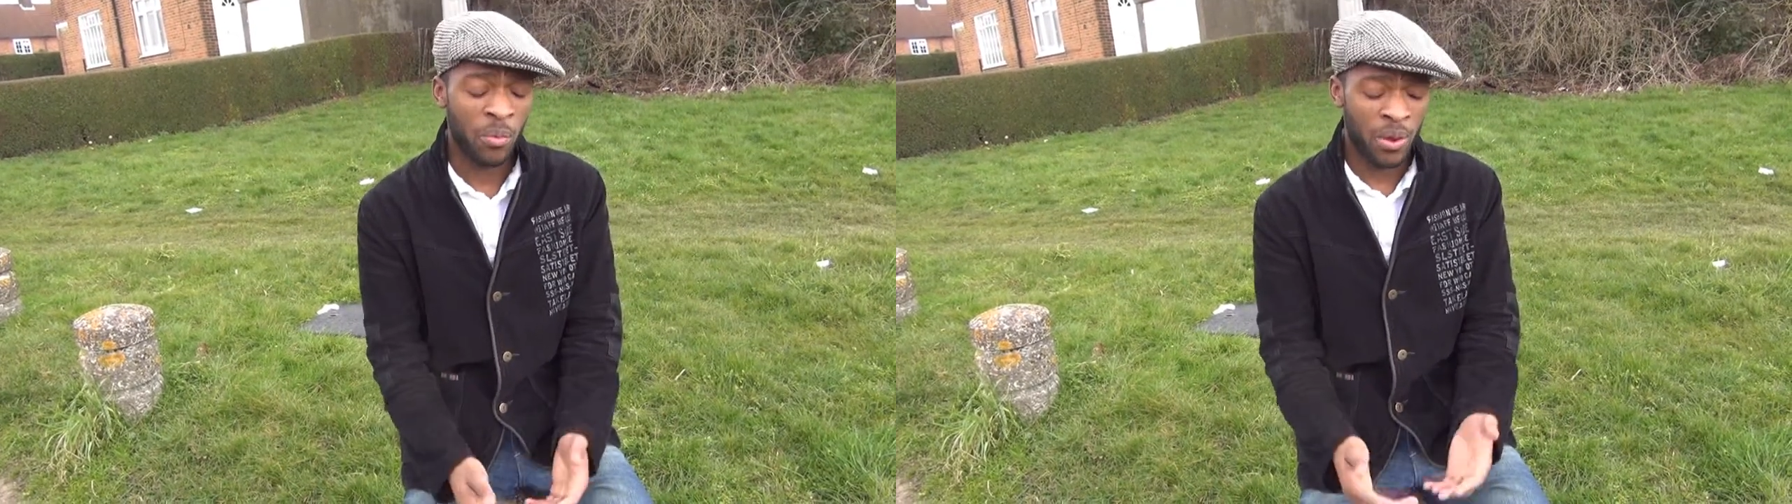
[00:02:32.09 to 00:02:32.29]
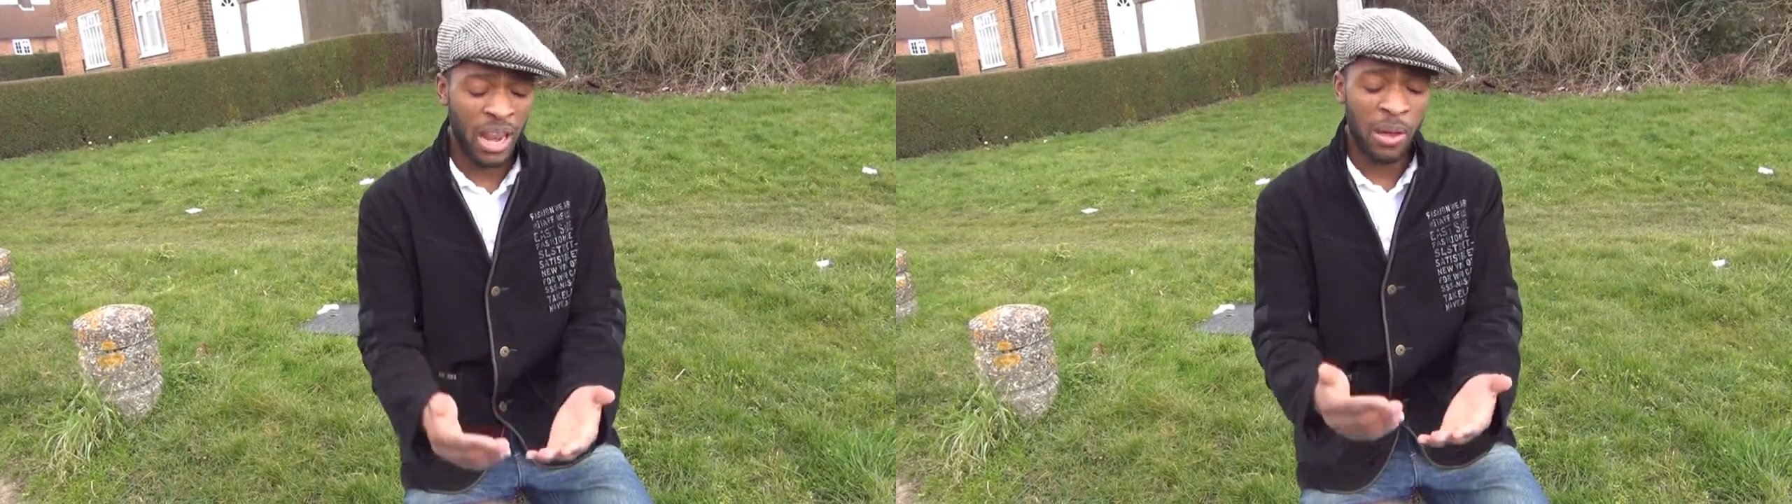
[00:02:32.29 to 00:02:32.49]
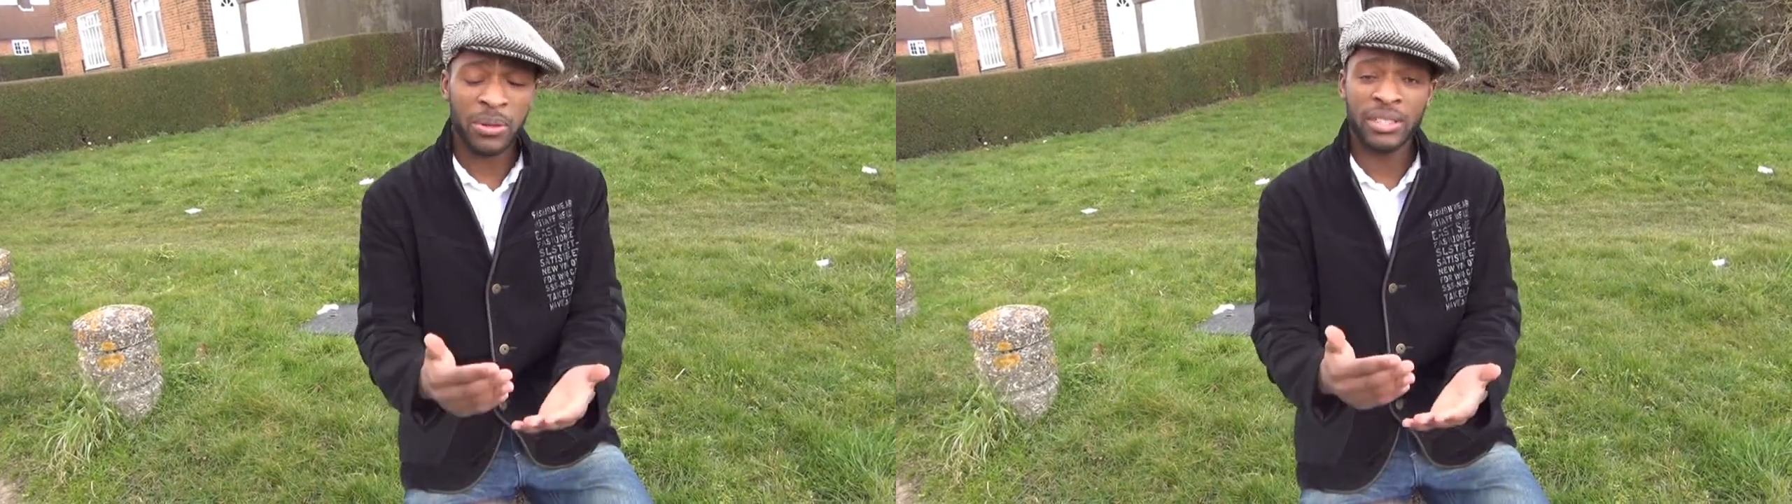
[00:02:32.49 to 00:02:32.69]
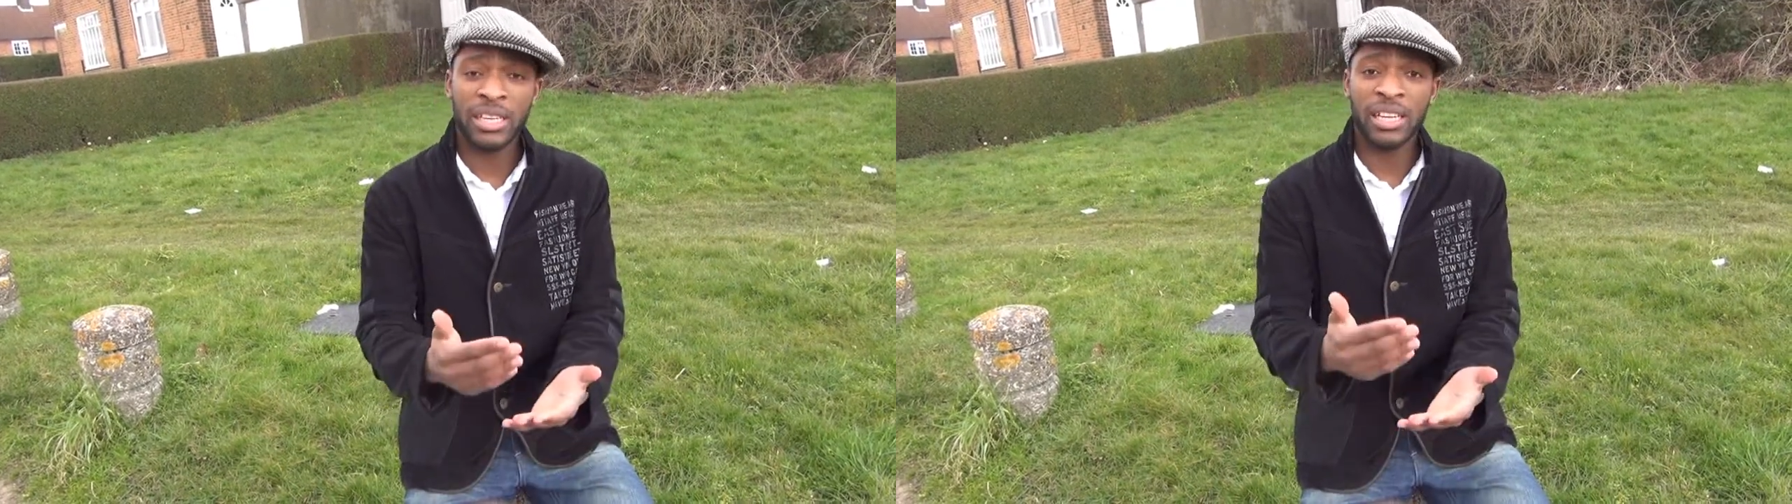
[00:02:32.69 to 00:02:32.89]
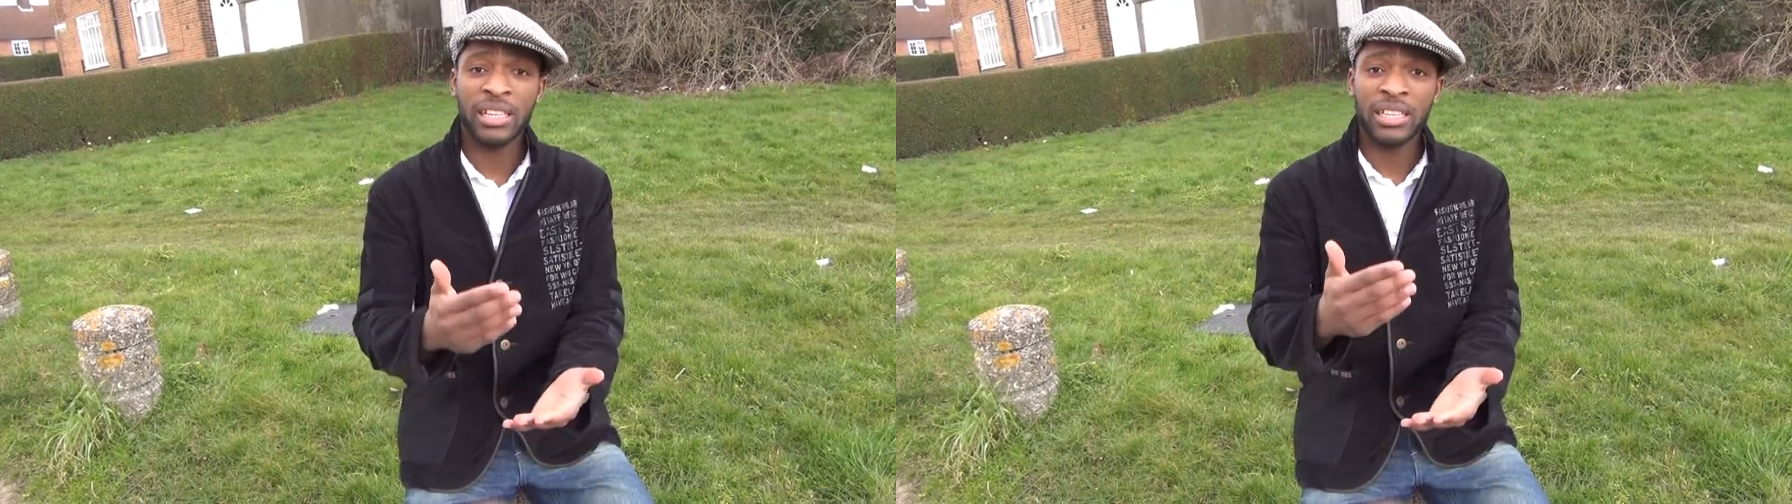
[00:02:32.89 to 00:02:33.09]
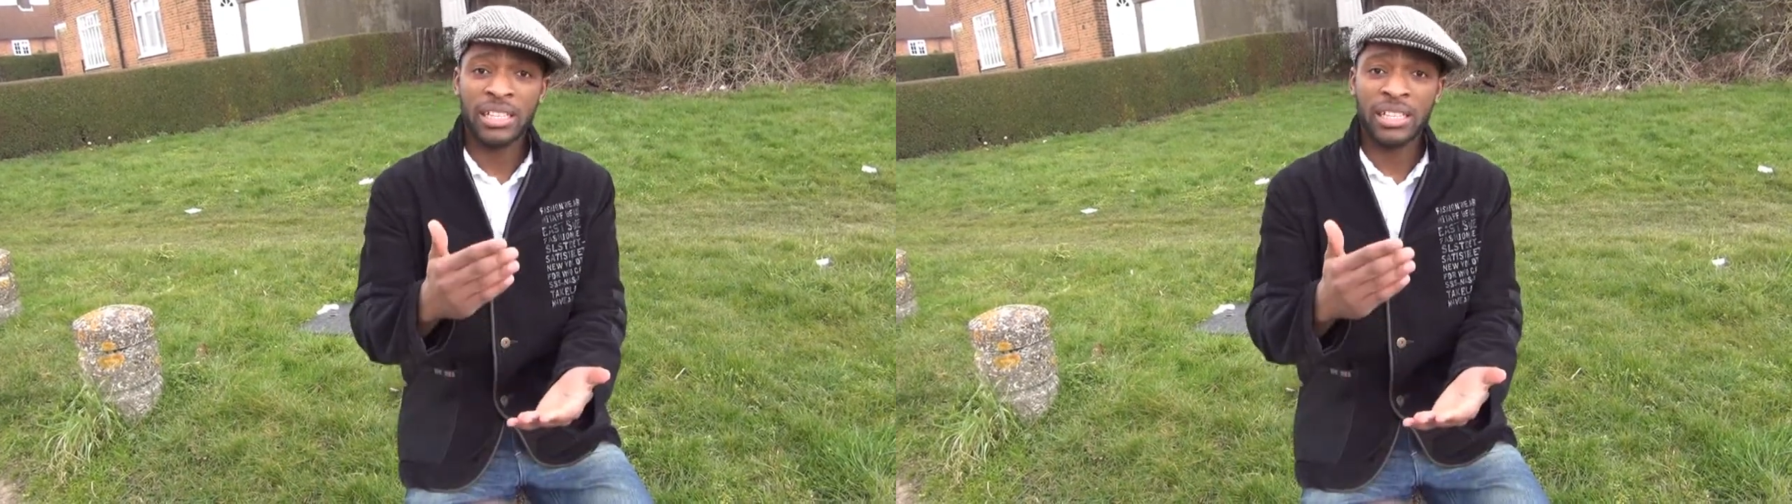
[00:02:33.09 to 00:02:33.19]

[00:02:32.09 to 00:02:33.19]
When I was a